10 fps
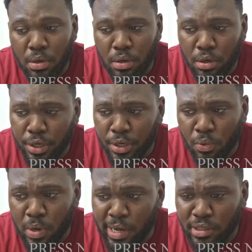Okay,
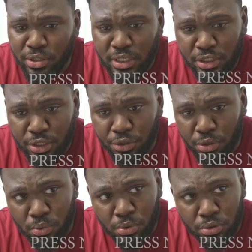why dressing
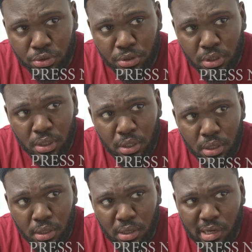your wound?
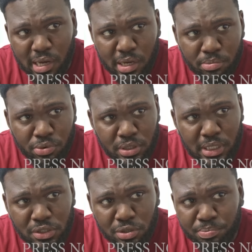I brought
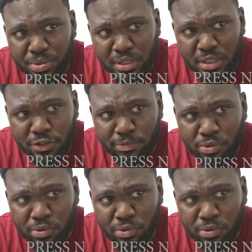out some pieces of